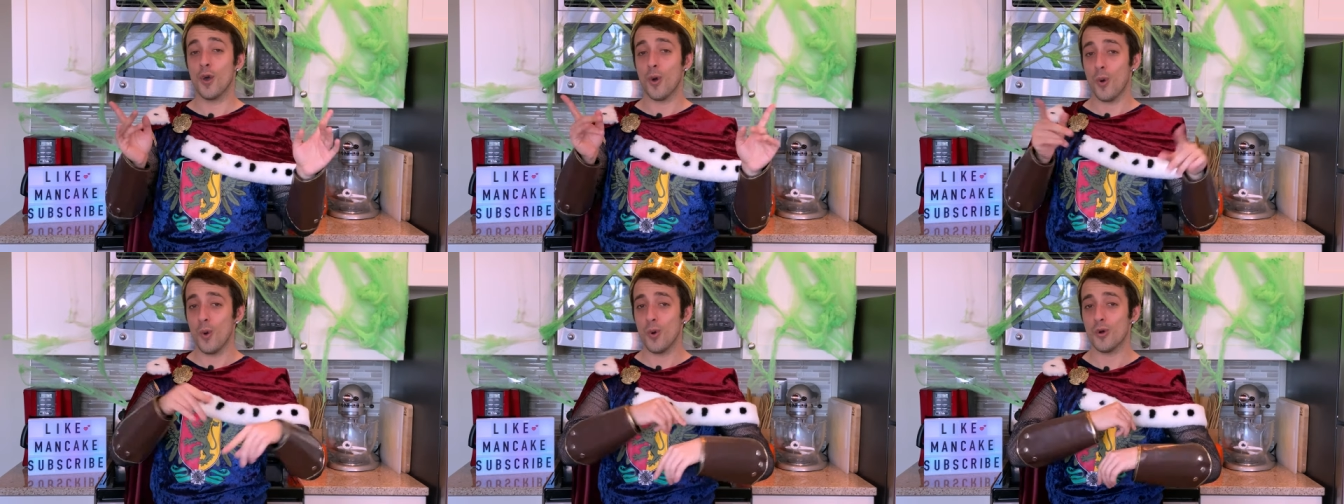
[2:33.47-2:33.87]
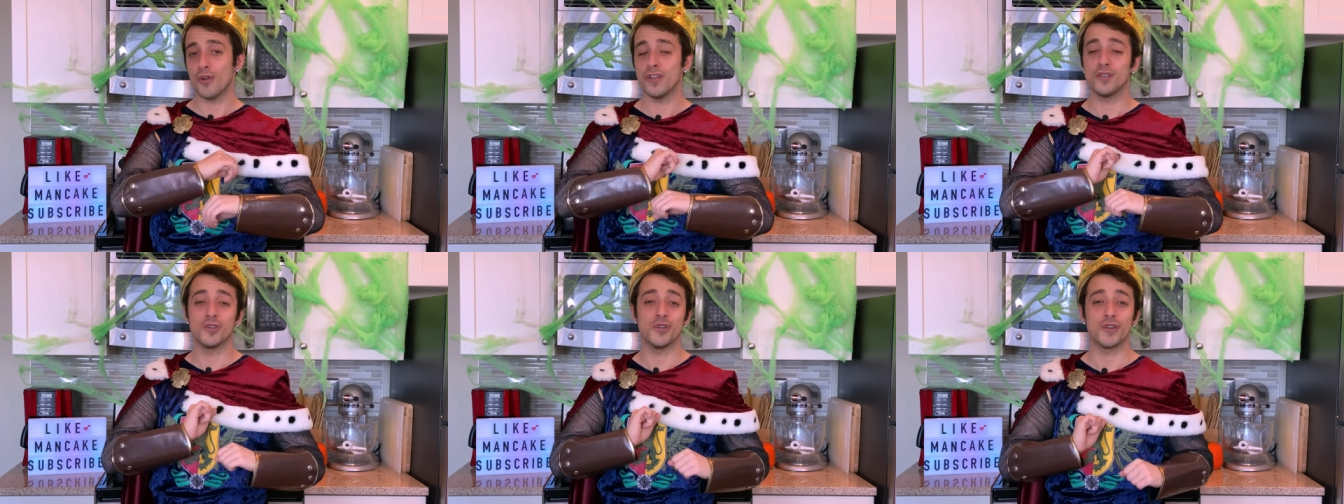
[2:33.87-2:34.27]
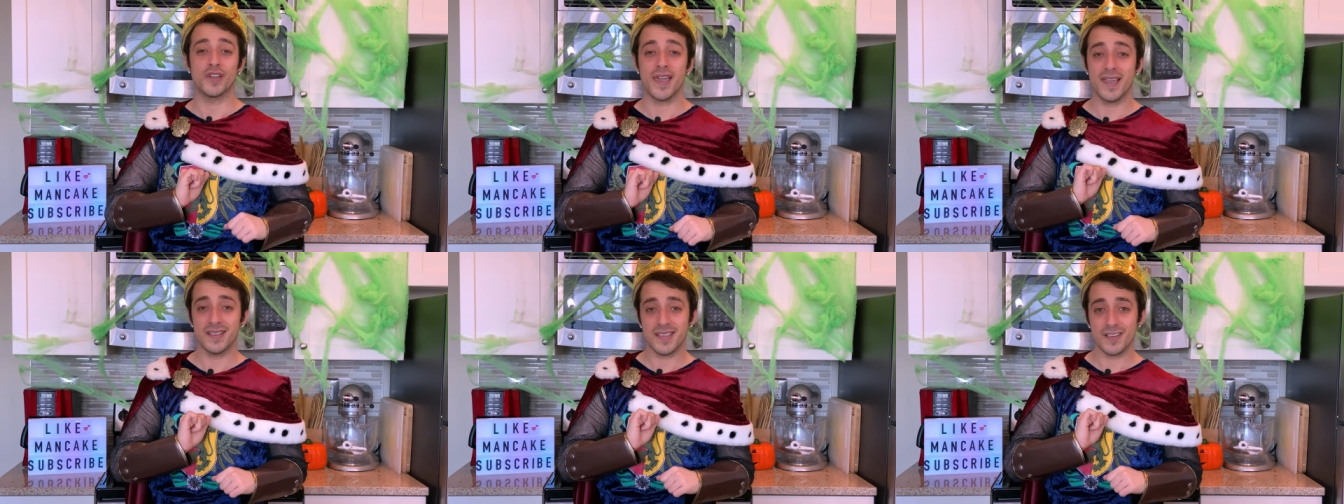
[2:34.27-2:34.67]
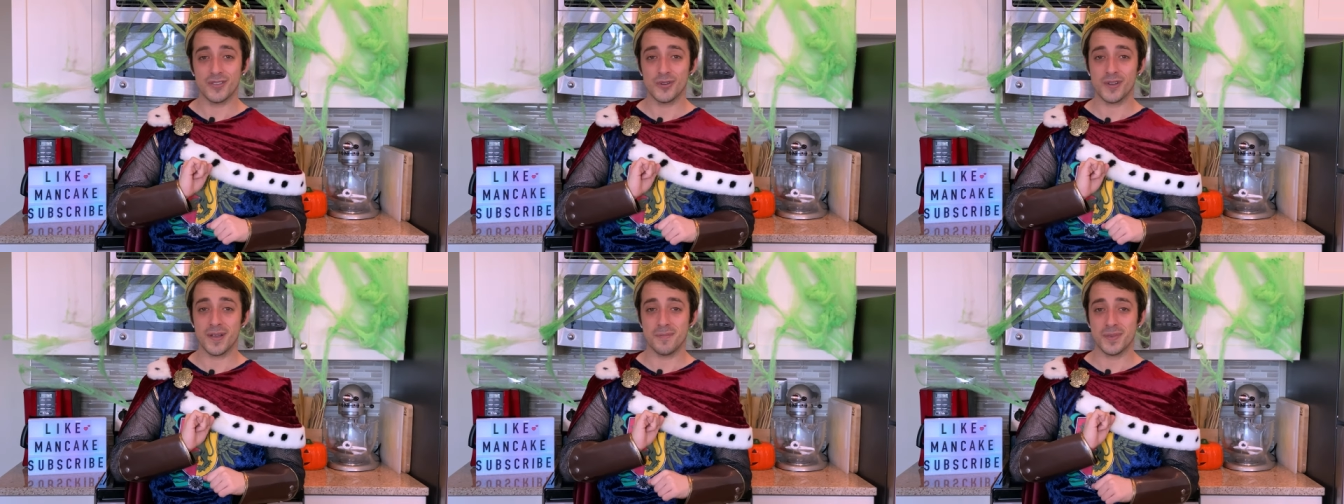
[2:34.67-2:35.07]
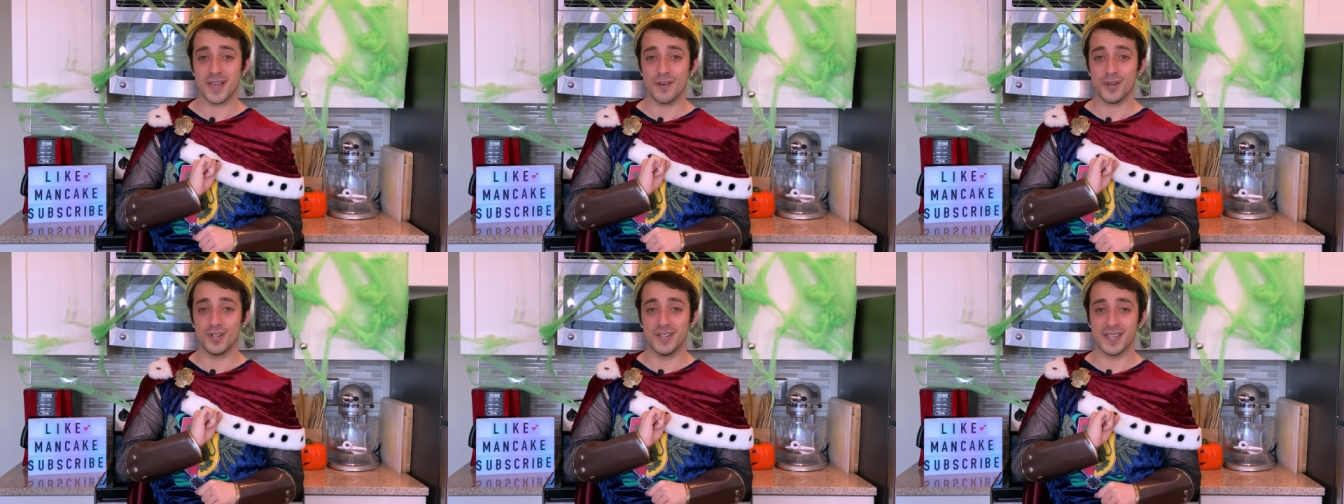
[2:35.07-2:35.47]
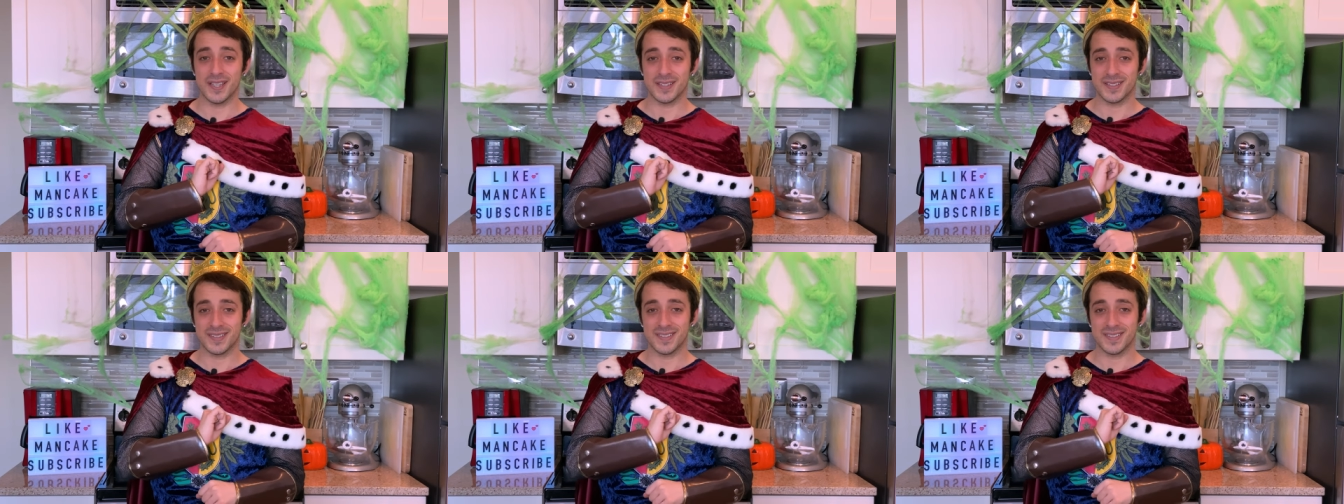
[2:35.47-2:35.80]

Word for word: or until your cake tester comes out clean.